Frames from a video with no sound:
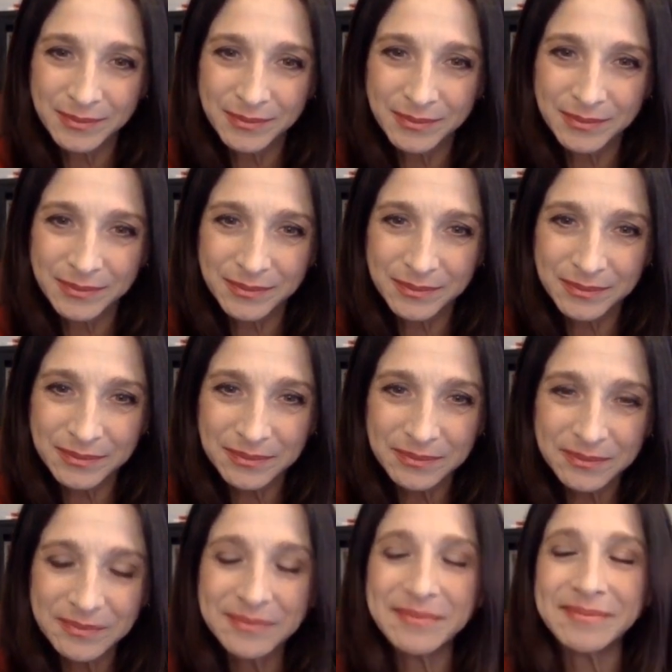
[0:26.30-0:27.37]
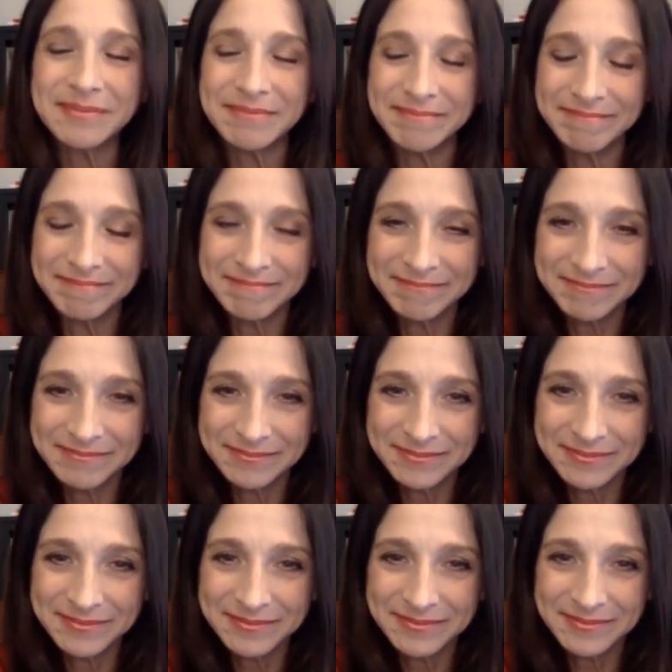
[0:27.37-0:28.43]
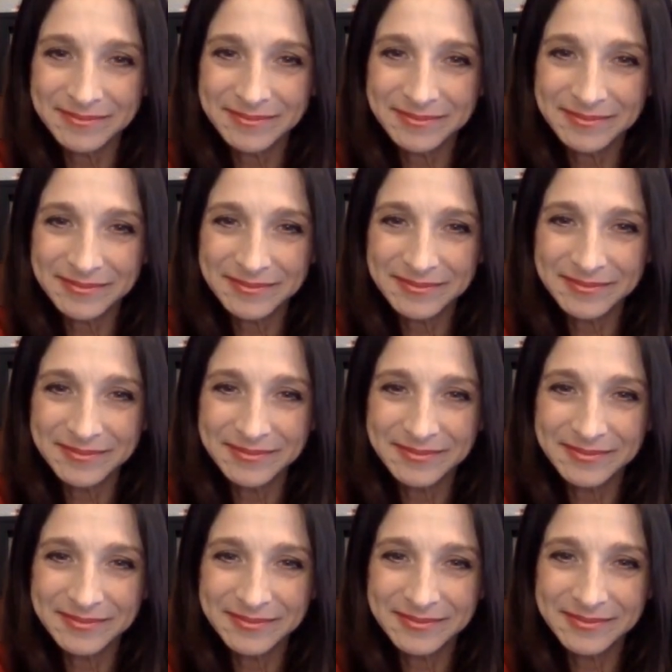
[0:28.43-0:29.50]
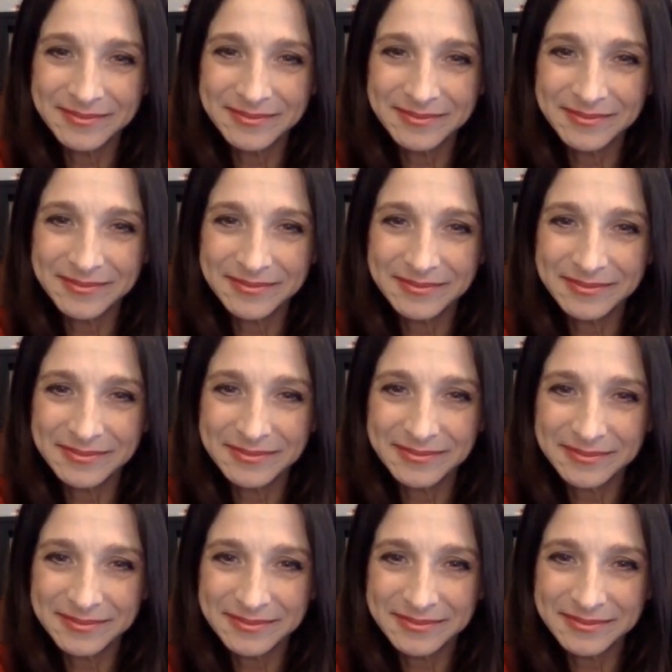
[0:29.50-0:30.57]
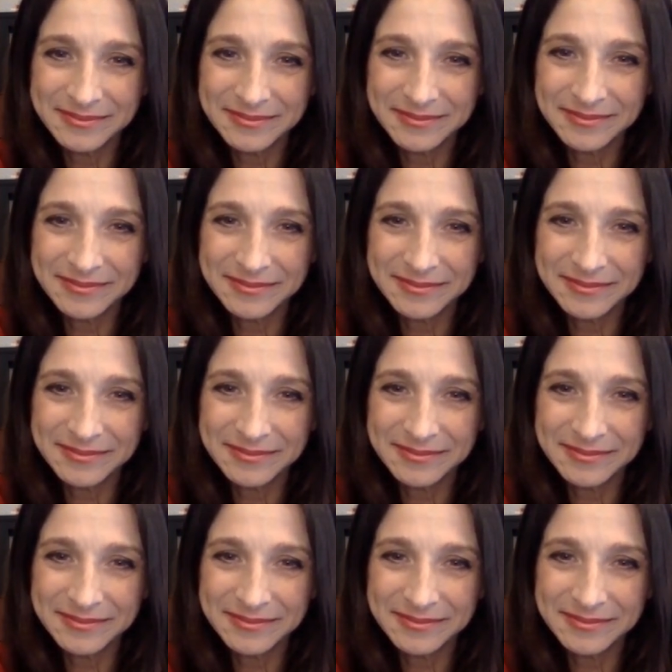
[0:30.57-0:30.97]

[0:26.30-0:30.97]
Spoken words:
(silent)